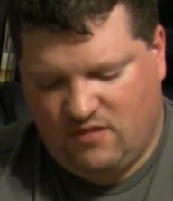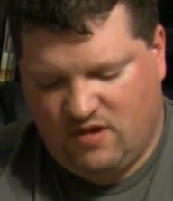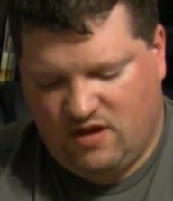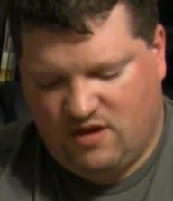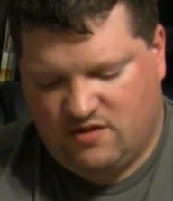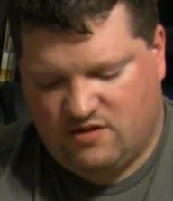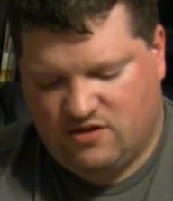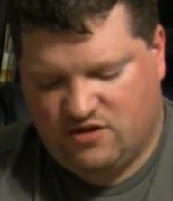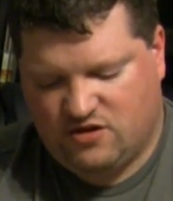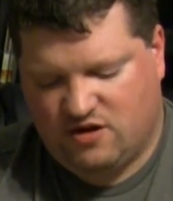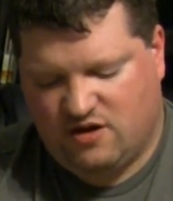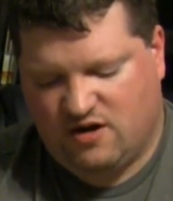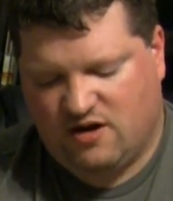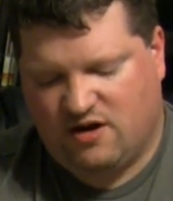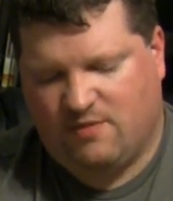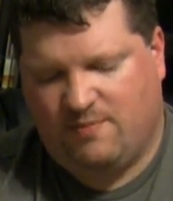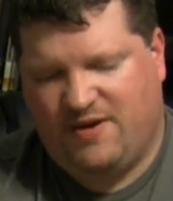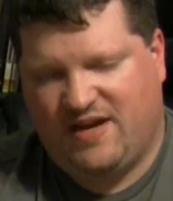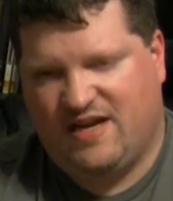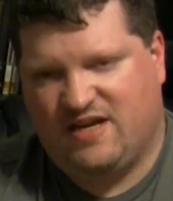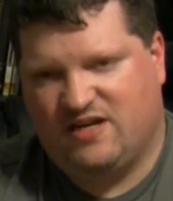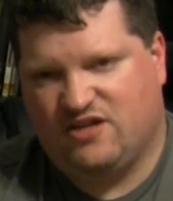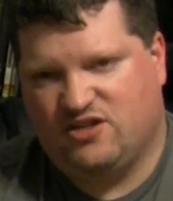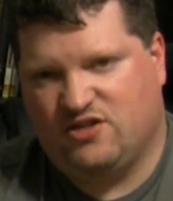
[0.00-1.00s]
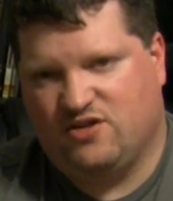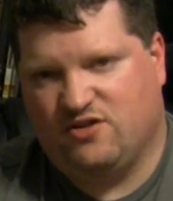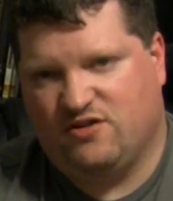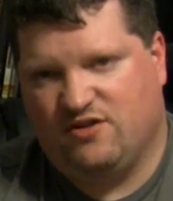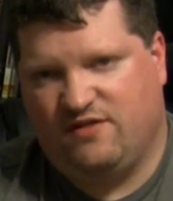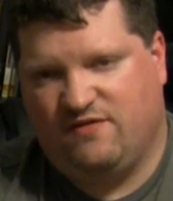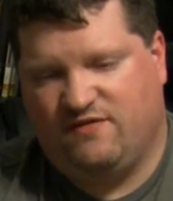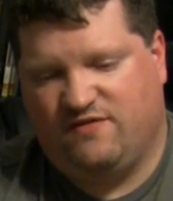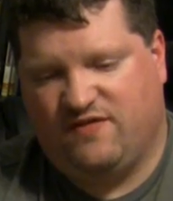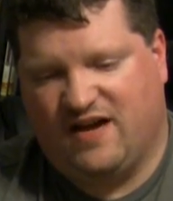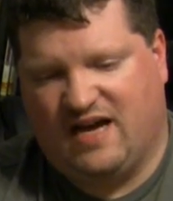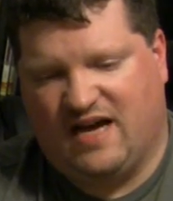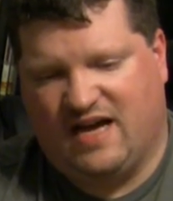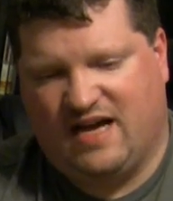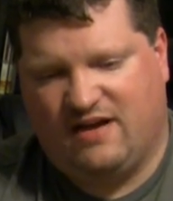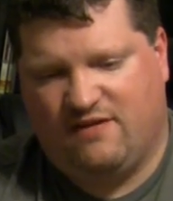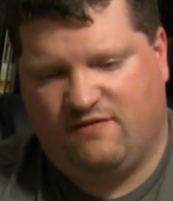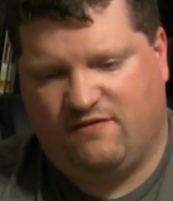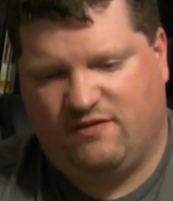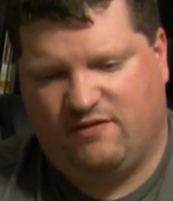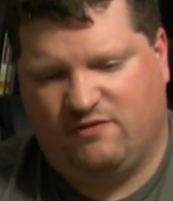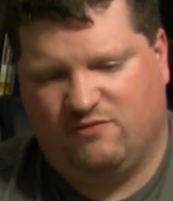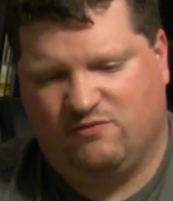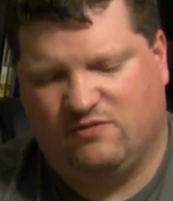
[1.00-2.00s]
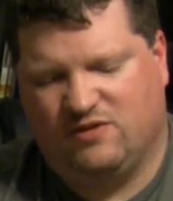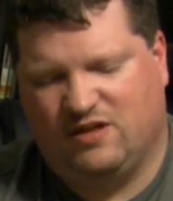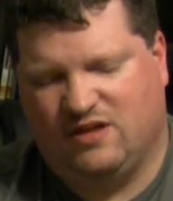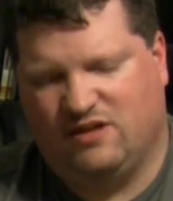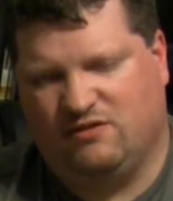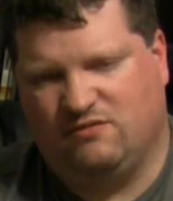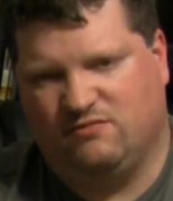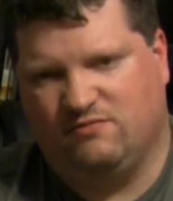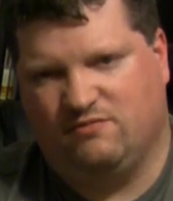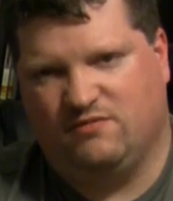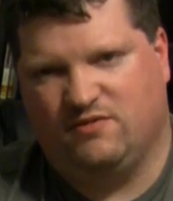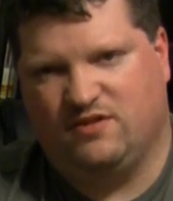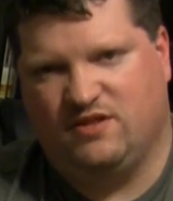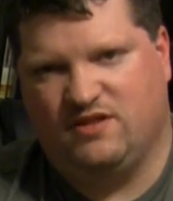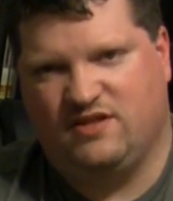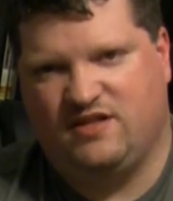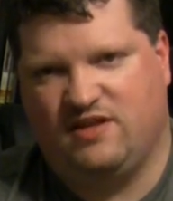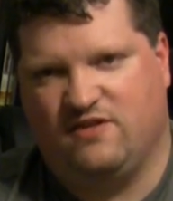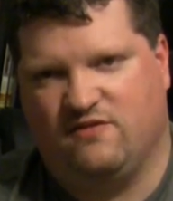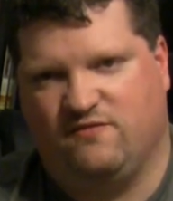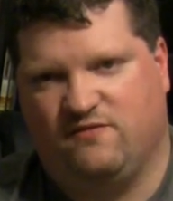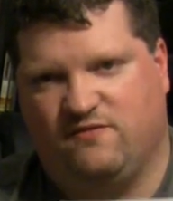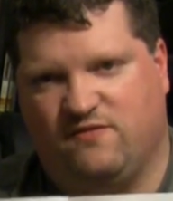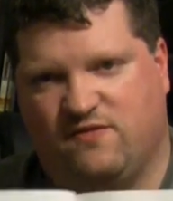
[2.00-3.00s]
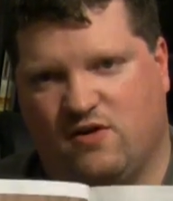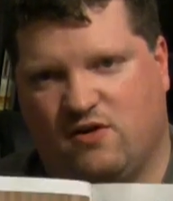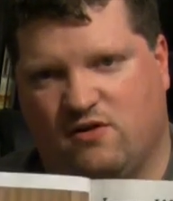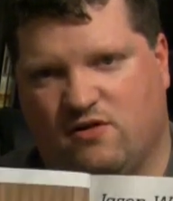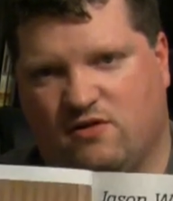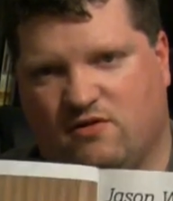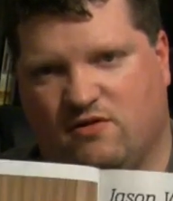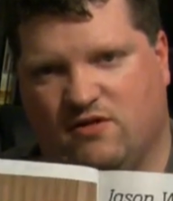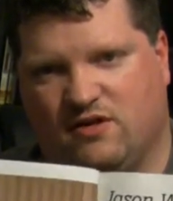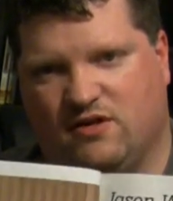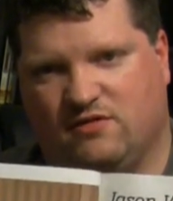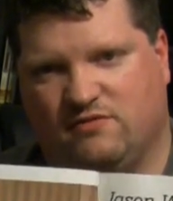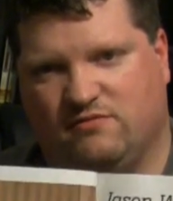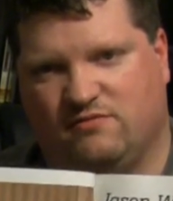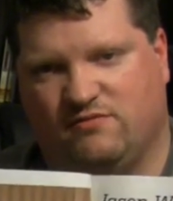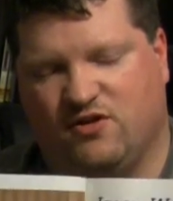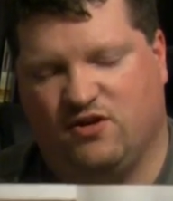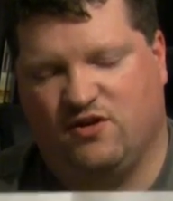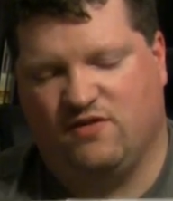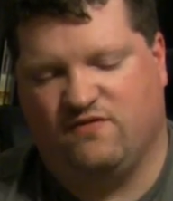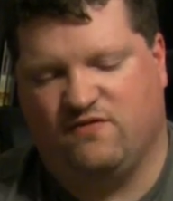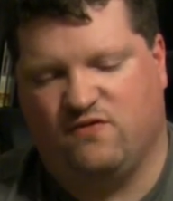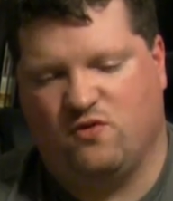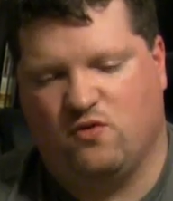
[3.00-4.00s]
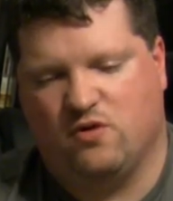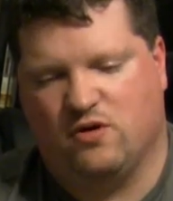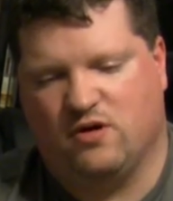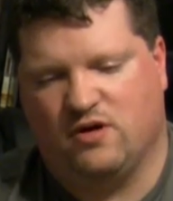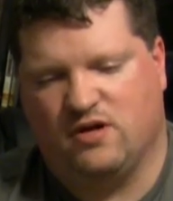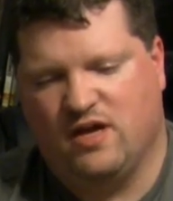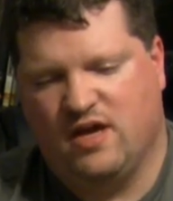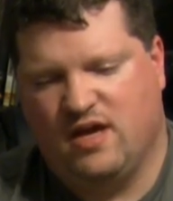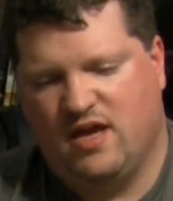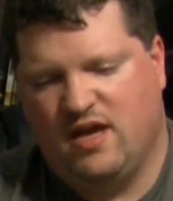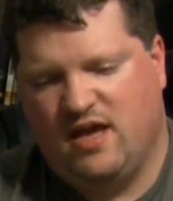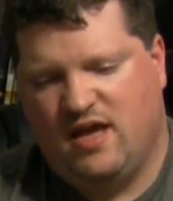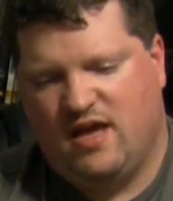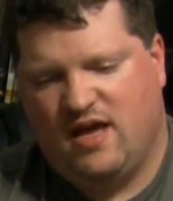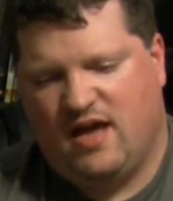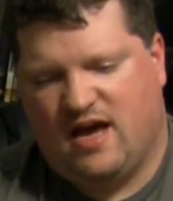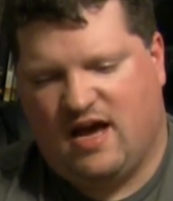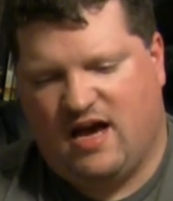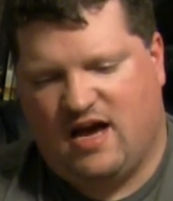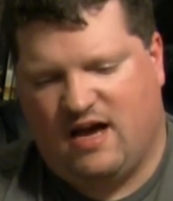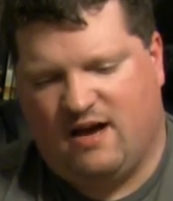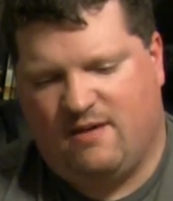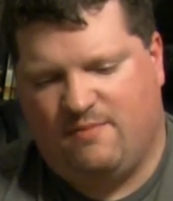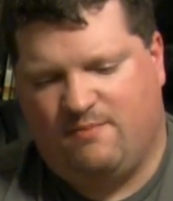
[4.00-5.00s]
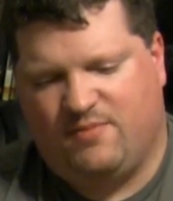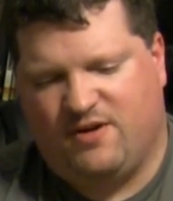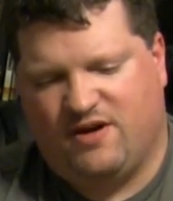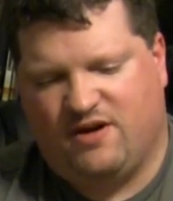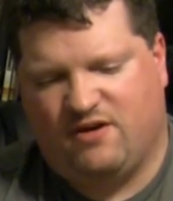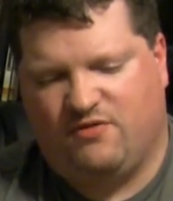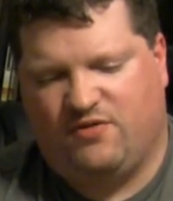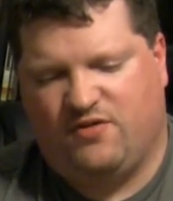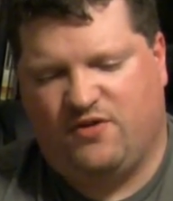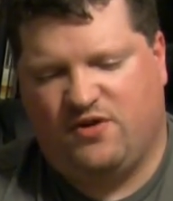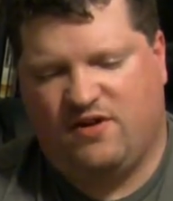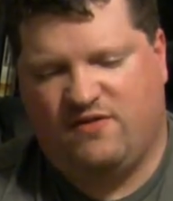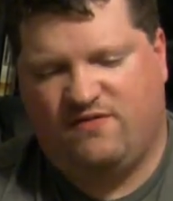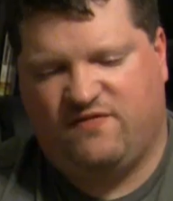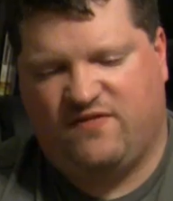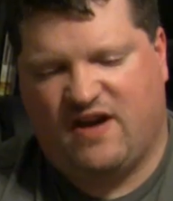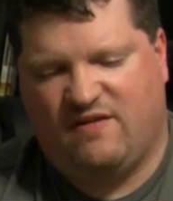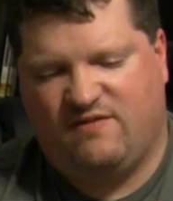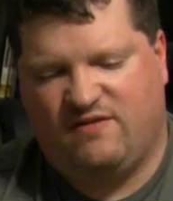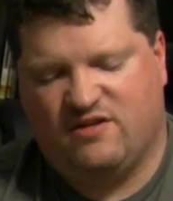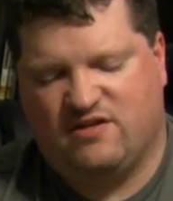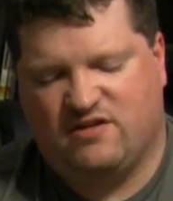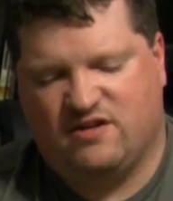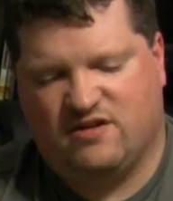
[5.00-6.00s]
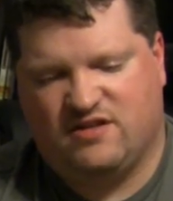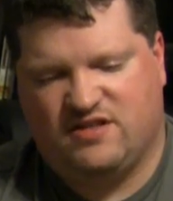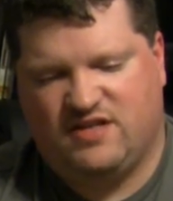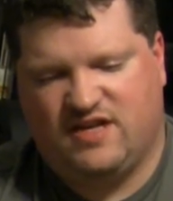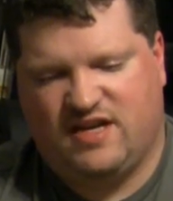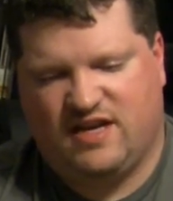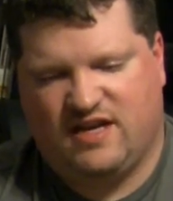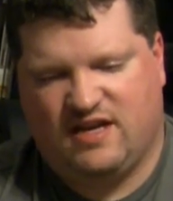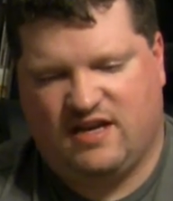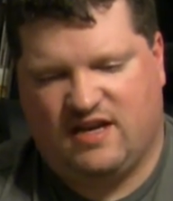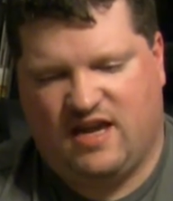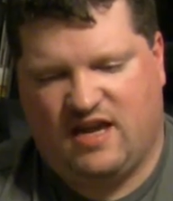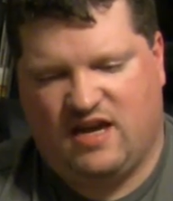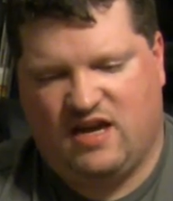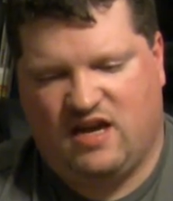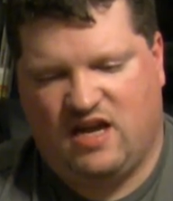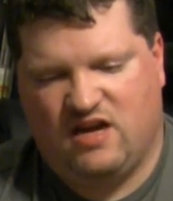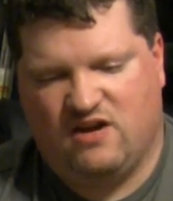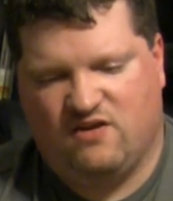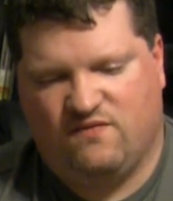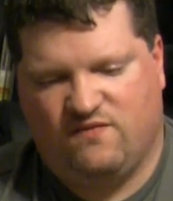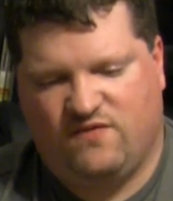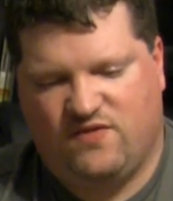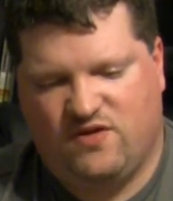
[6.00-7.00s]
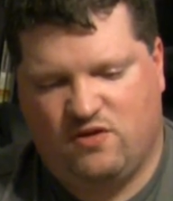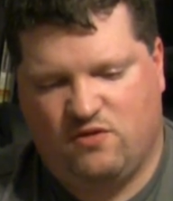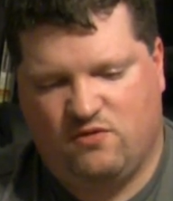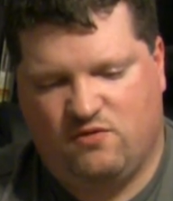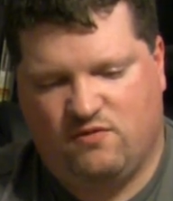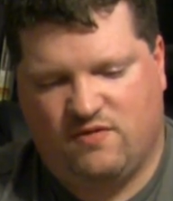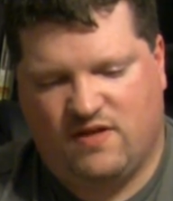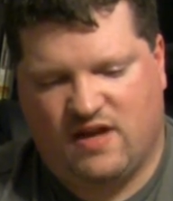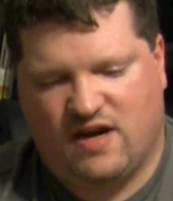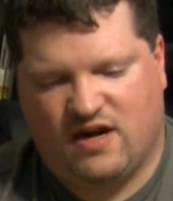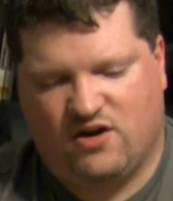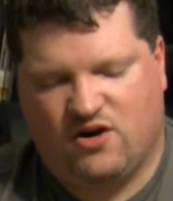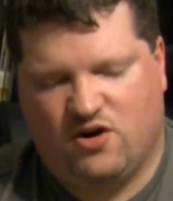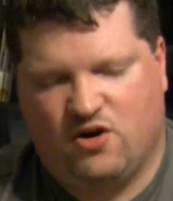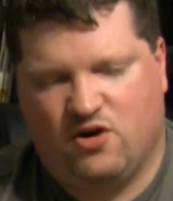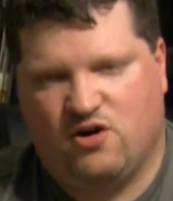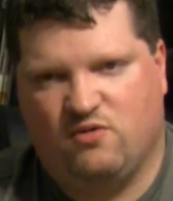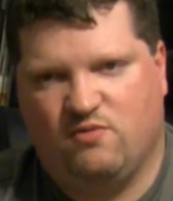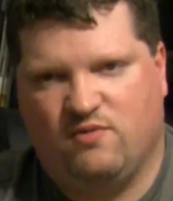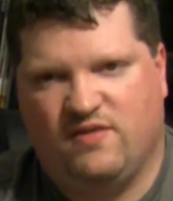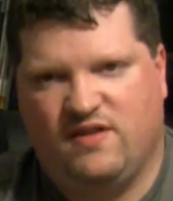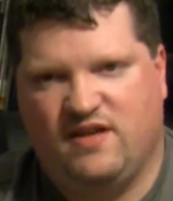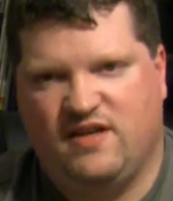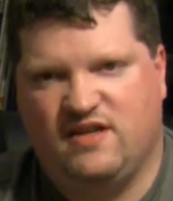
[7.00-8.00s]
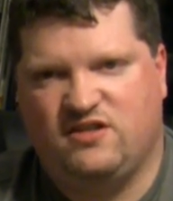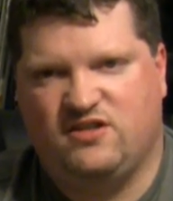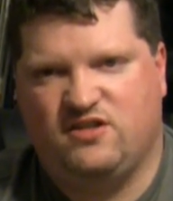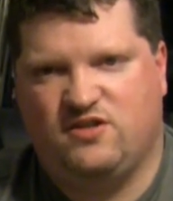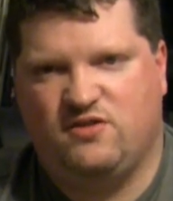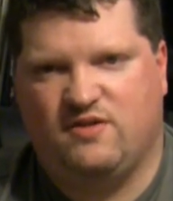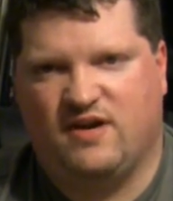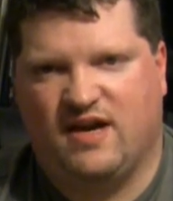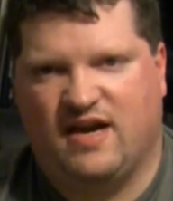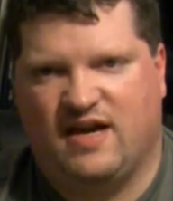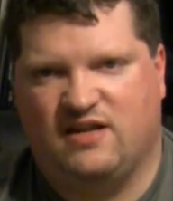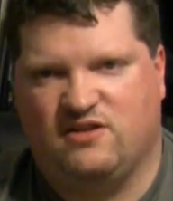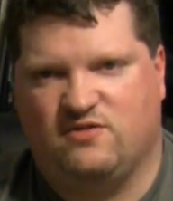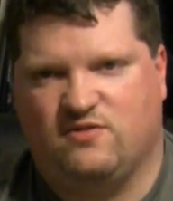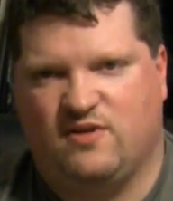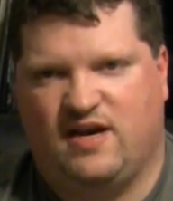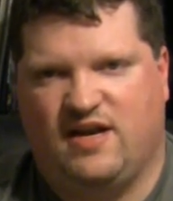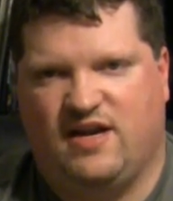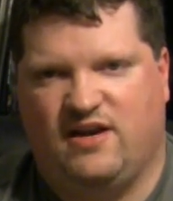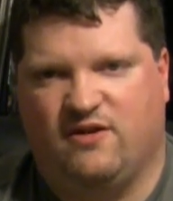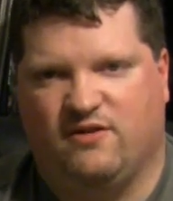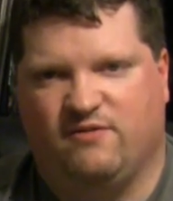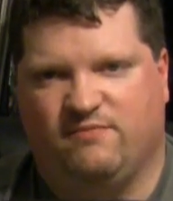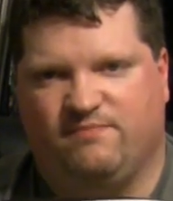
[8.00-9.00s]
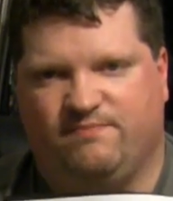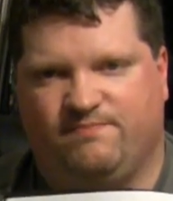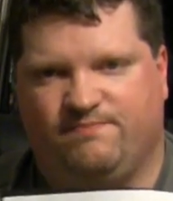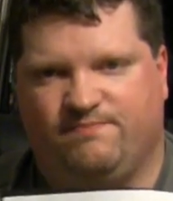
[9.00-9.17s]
starting on page 35, well, you see the photo on 34, but on 35 you start seeing an interview that occurred with these two guys right here,